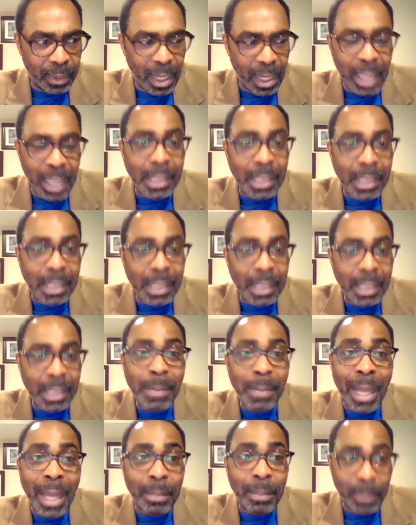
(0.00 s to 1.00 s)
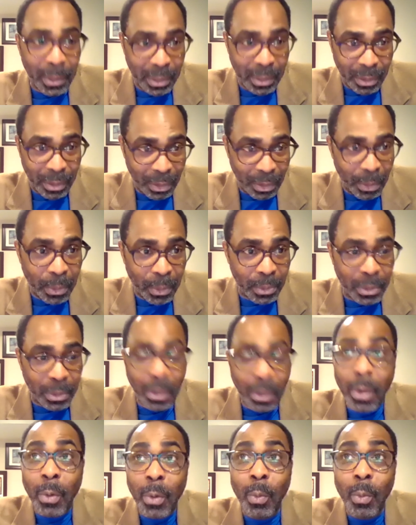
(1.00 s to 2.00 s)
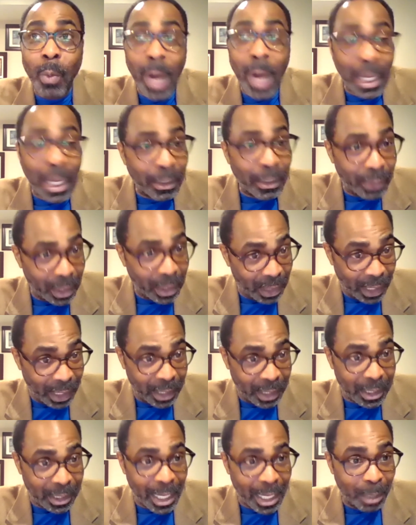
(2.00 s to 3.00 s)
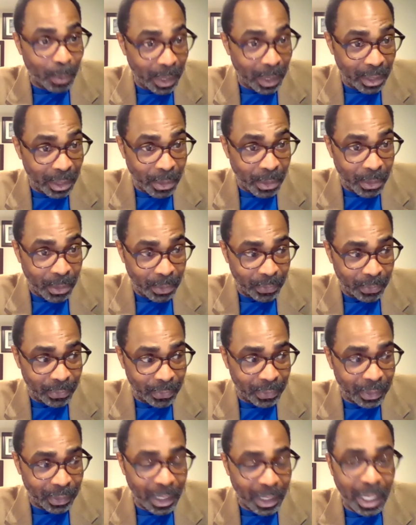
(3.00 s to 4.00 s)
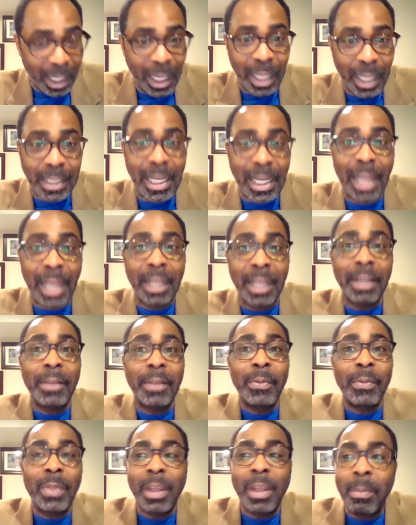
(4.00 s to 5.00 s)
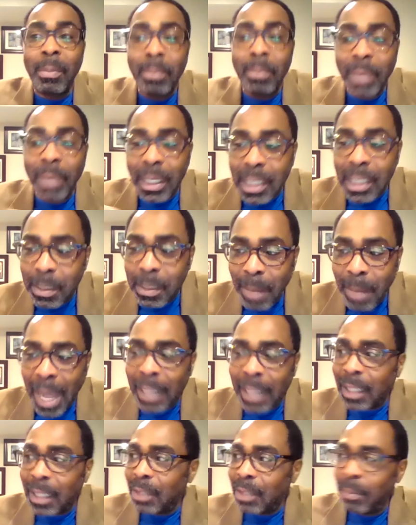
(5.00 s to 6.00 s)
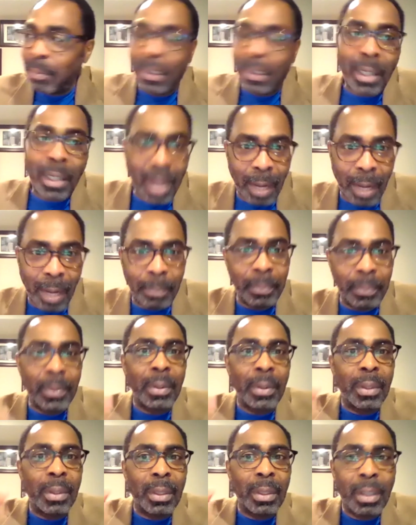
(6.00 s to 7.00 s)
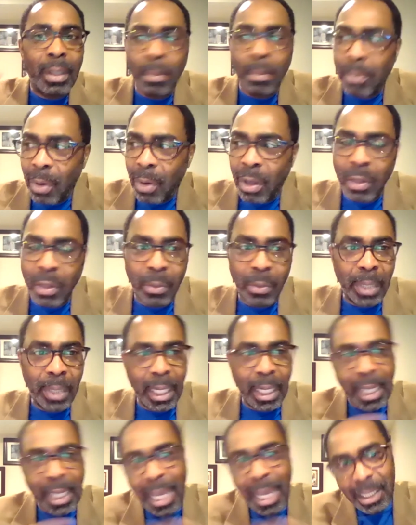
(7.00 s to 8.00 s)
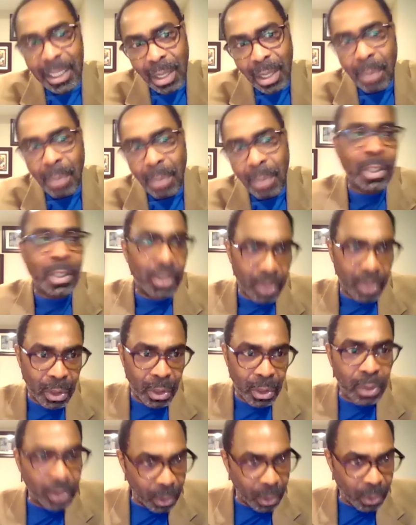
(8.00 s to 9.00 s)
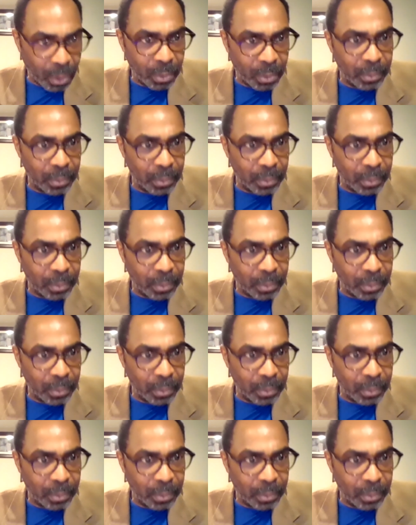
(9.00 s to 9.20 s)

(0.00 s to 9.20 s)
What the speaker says: A smart person knows one of the things that we know is that the smarter you become, the more you realize how much you don't know.